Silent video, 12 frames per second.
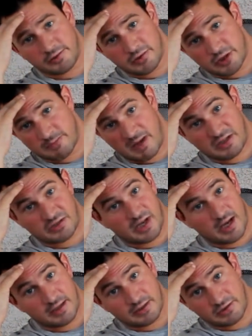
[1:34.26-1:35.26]

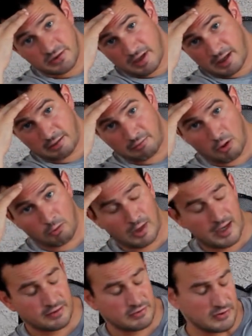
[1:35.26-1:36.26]
Speysides and
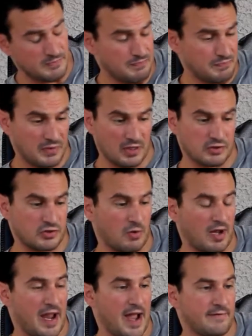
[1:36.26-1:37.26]
Lowlands, so
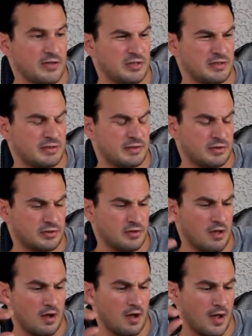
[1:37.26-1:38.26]
I haven't
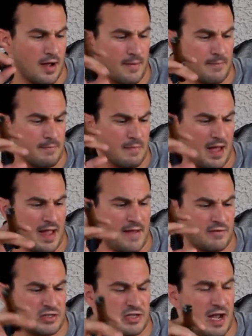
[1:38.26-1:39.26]

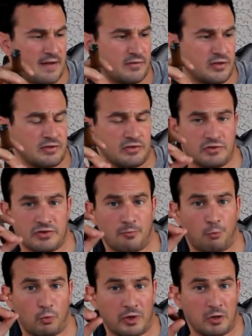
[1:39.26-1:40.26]
dived into
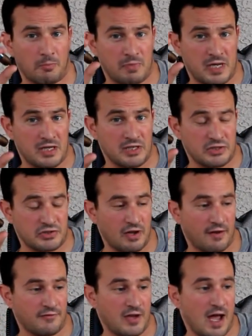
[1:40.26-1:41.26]
some real peaty
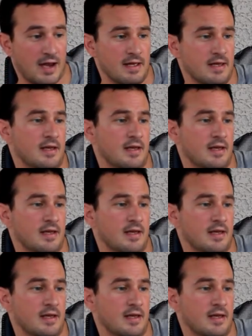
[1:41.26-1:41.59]
stuff yet.